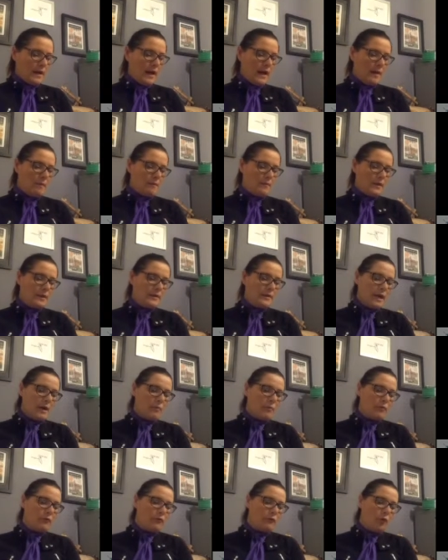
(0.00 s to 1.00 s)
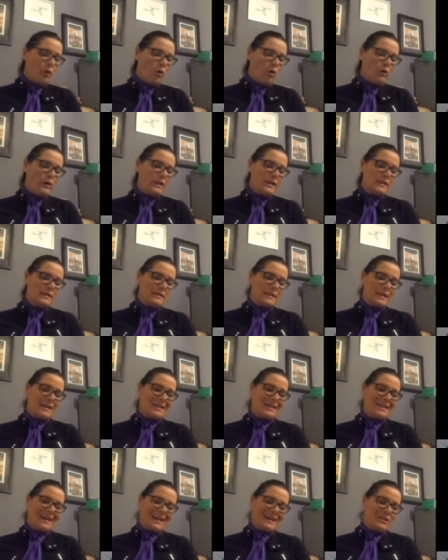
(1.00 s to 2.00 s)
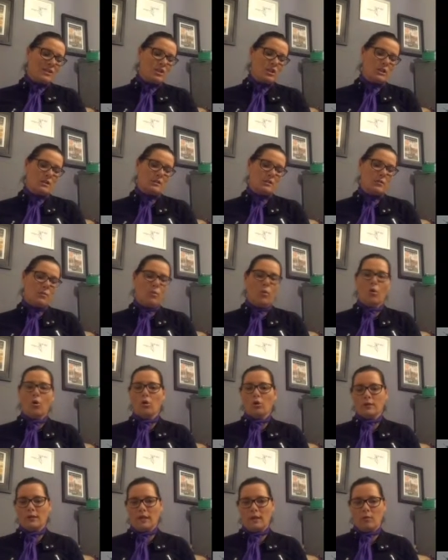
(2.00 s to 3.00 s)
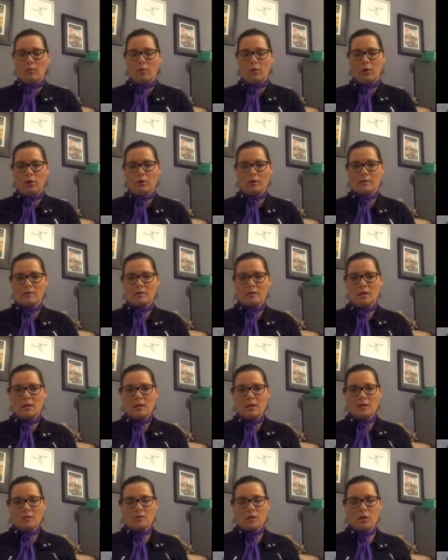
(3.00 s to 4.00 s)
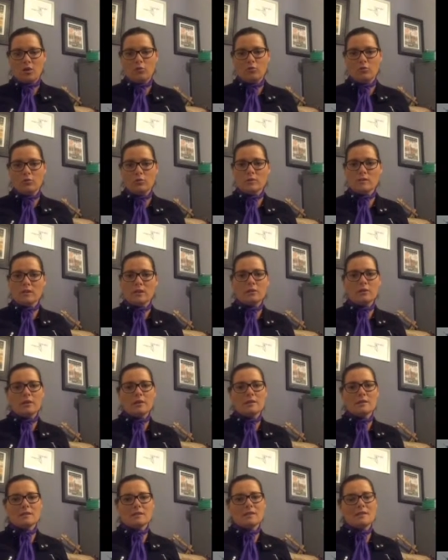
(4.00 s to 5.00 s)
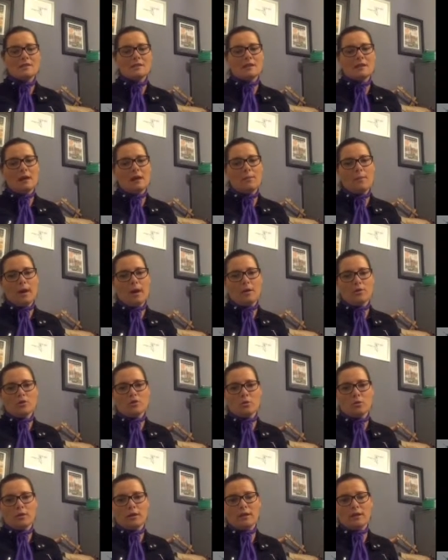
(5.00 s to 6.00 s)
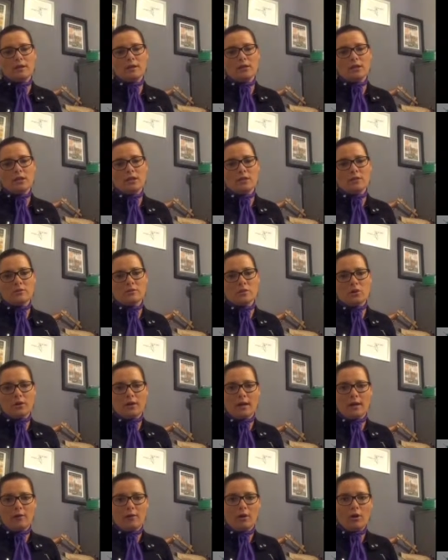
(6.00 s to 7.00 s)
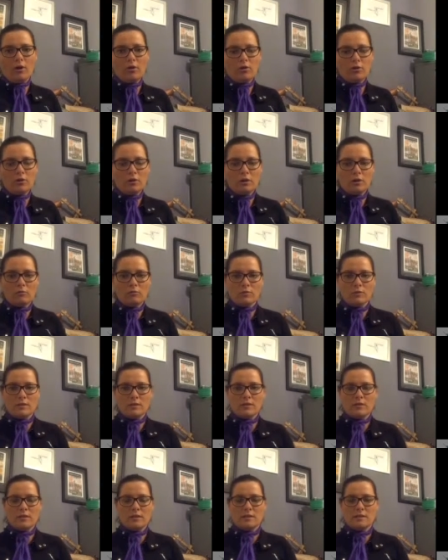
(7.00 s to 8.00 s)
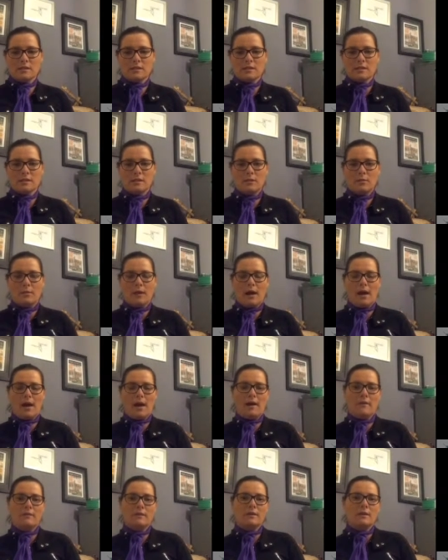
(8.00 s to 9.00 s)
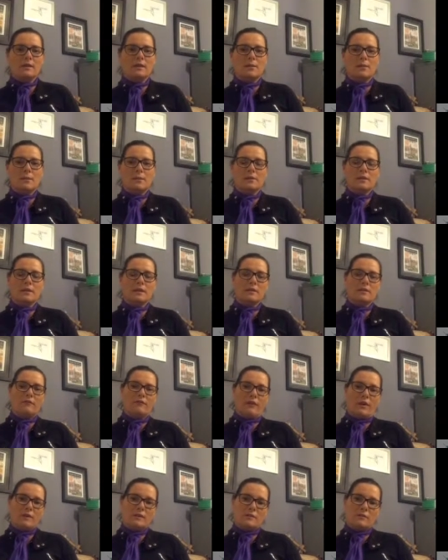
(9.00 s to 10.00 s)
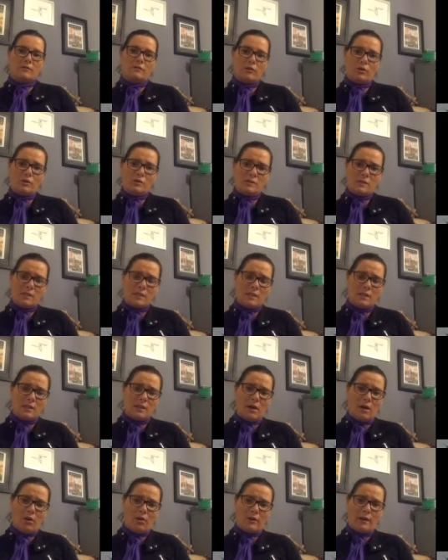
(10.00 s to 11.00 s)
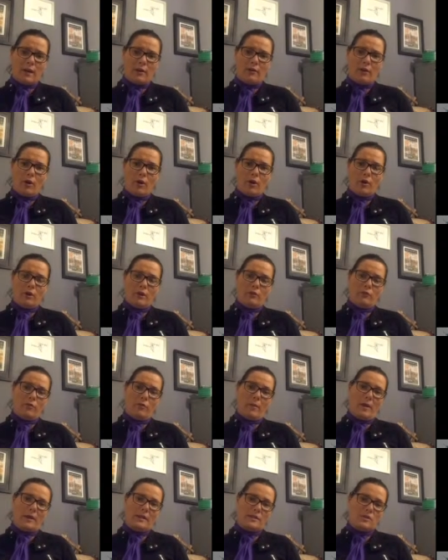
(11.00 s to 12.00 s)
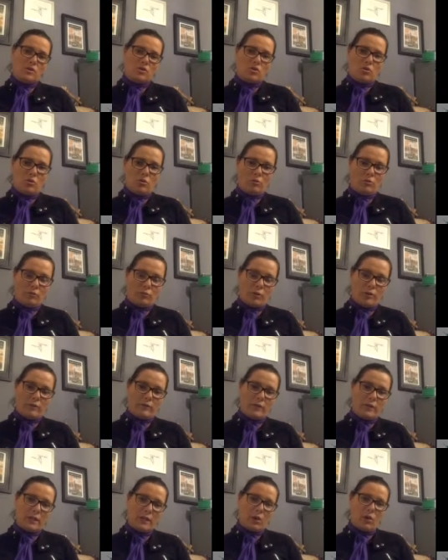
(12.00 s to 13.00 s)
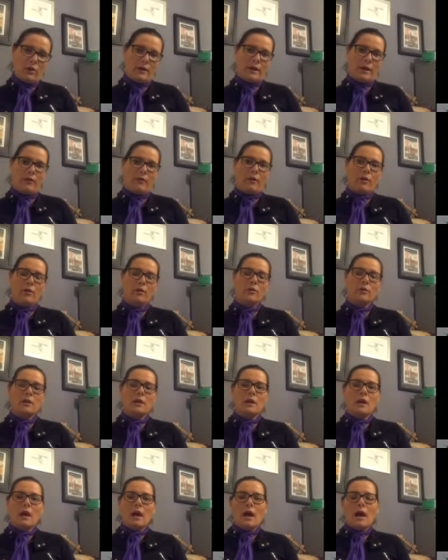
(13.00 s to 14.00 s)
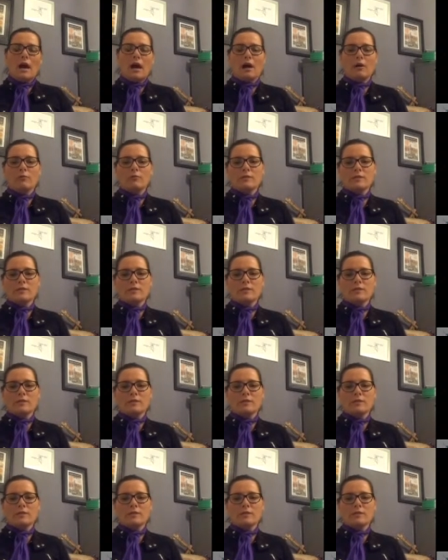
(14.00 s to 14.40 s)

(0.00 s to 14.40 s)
Number 4 is engaging support networks. So resilience isn't about doing things on our own. Resilience isn't about having the ability to face adversity on our own and remain strong through everything on our own.